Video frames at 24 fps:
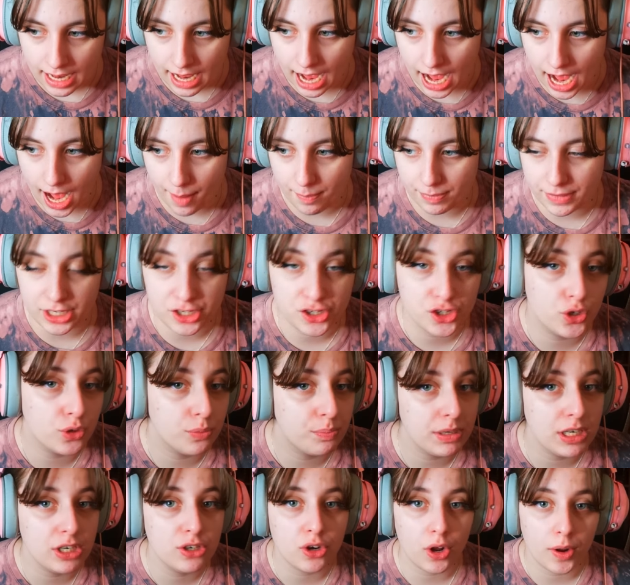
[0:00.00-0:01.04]
um, there
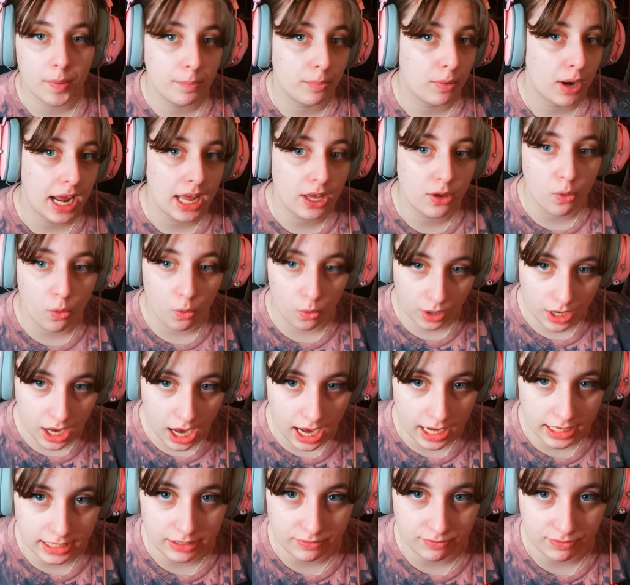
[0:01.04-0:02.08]
should be no break or
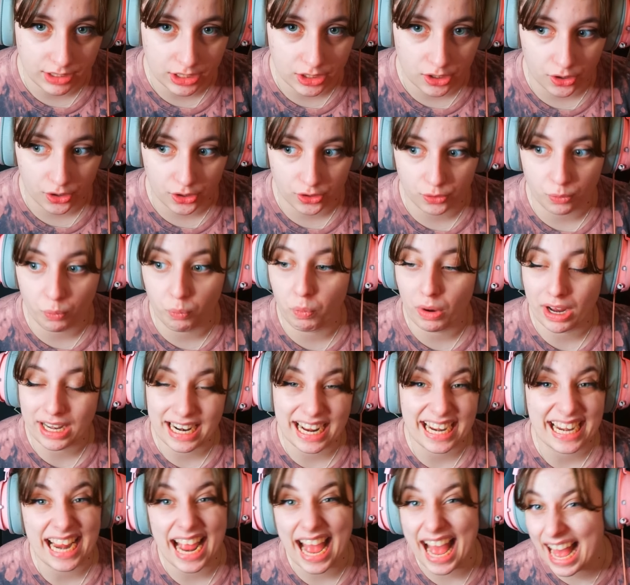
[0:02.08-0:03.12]
cut in videos when
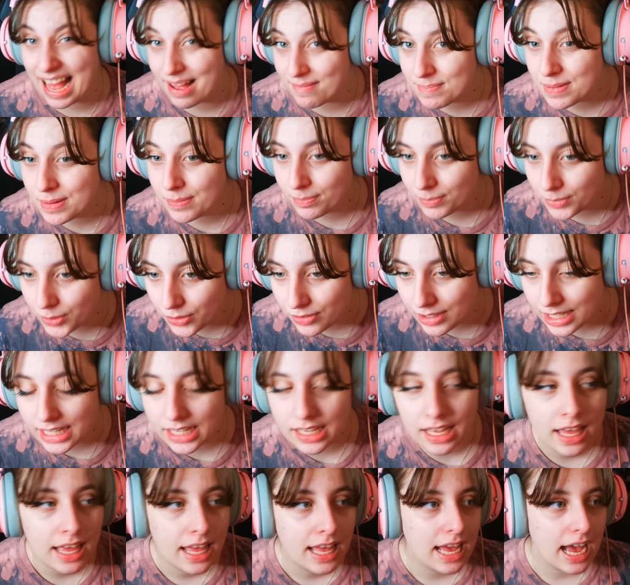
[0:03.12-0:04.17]
I am
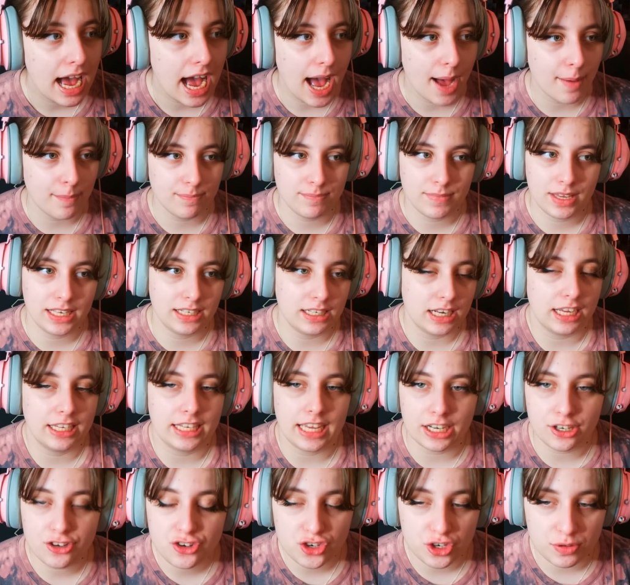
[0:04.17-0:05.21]
moving. Um, it
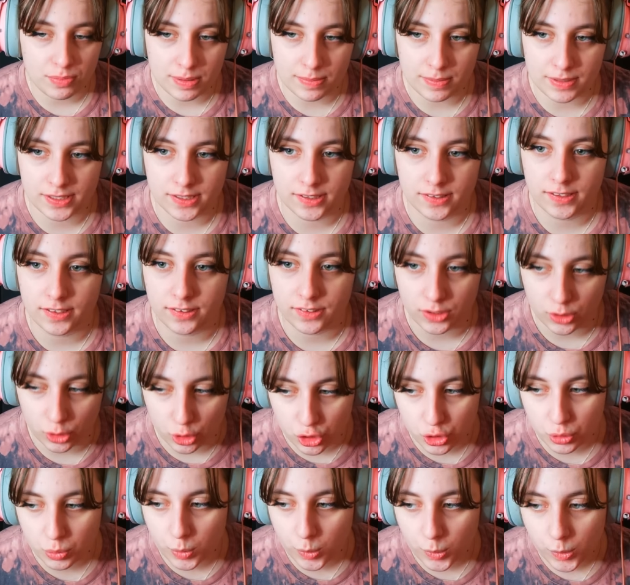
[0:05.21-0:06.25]
again should be business as
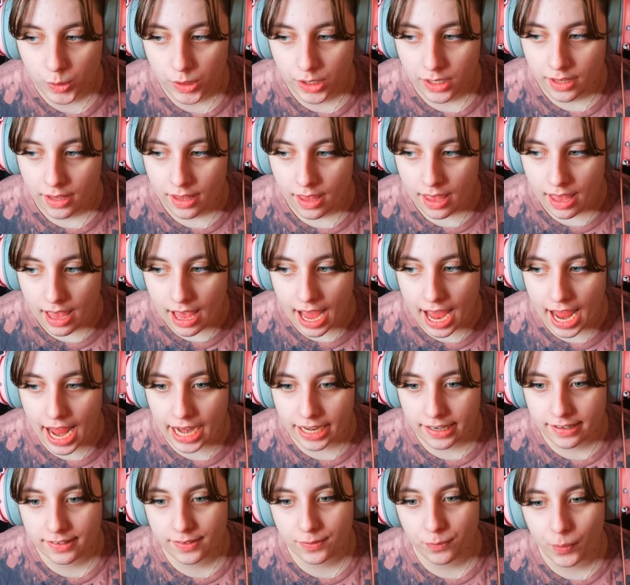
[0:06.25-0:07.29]
usual
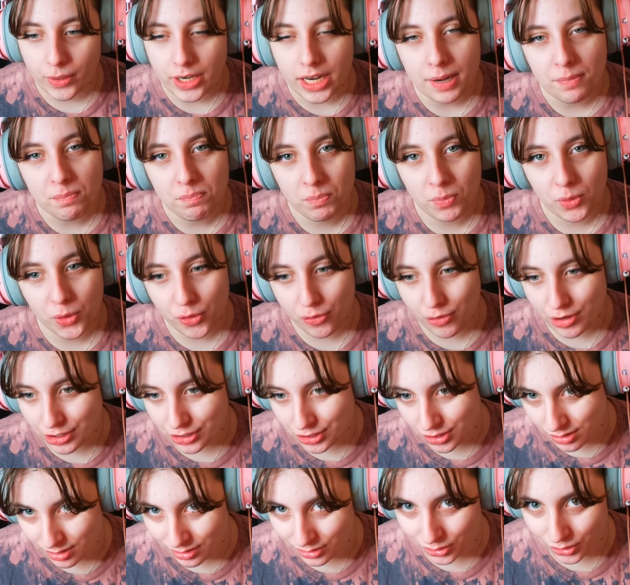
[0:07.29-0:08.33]
it's when I move
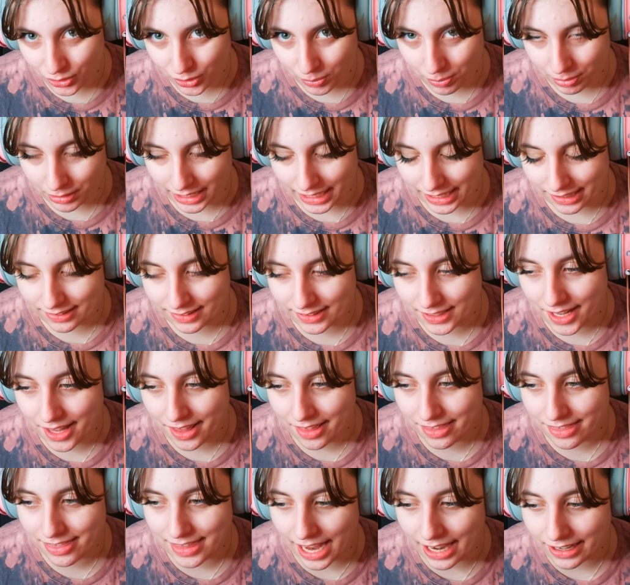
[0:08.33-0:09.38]
into the new place,
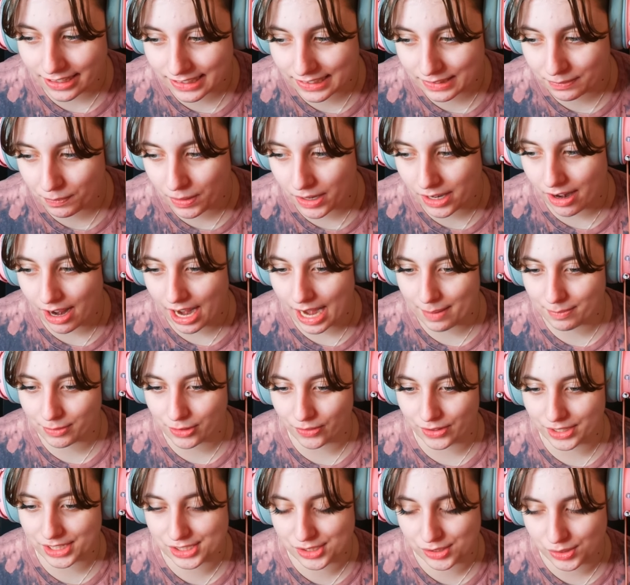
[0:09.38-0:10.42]
that's when I'm
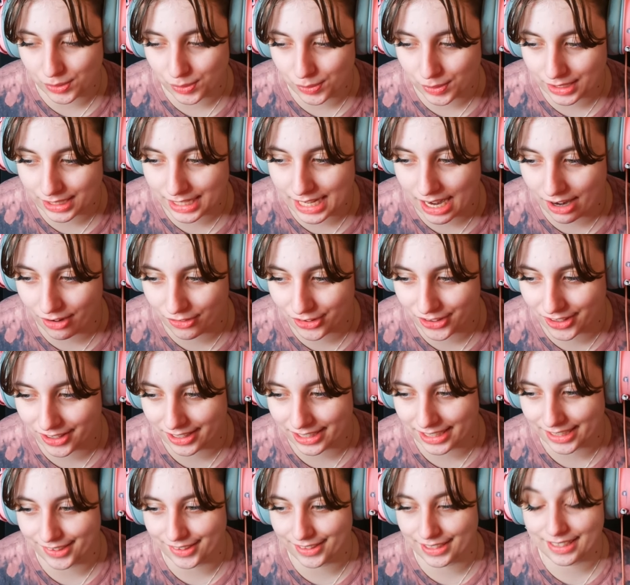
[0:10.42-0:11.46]
going to encounter
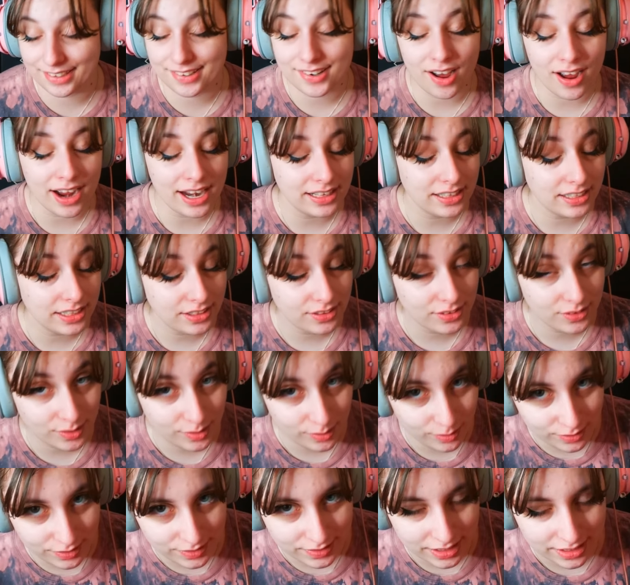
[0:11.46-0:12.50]
an entirely
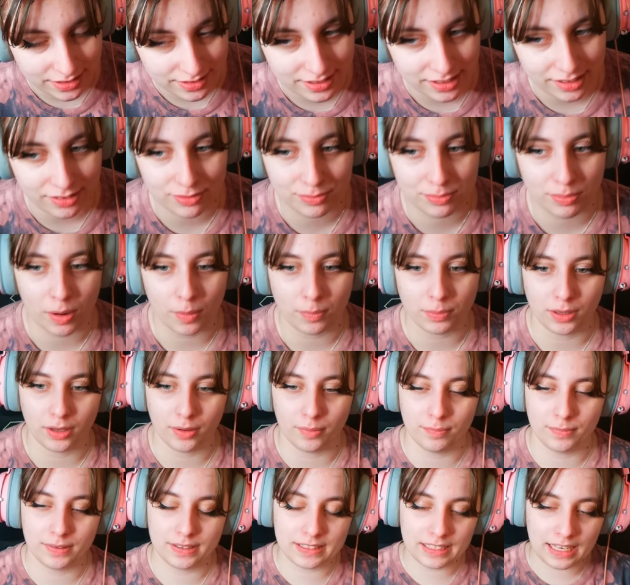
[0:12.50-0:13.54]
new set of
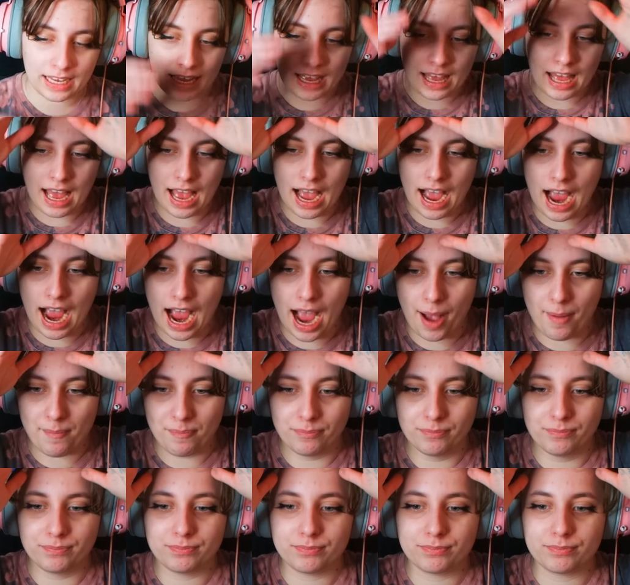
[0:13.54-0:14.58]
problems.
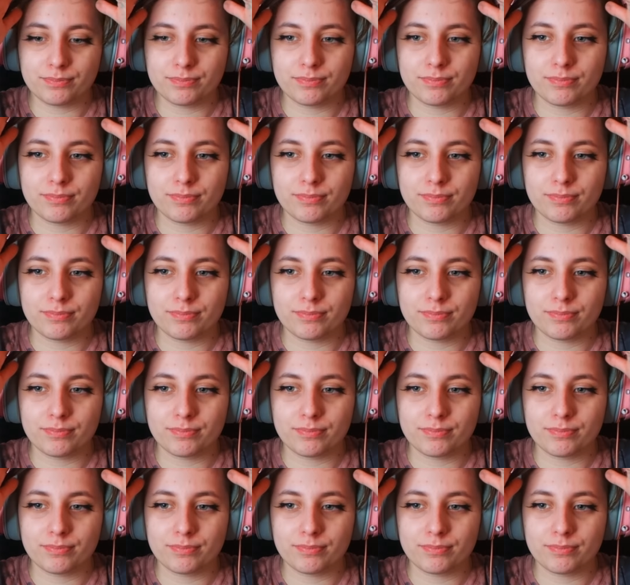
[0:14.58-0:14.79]
Um,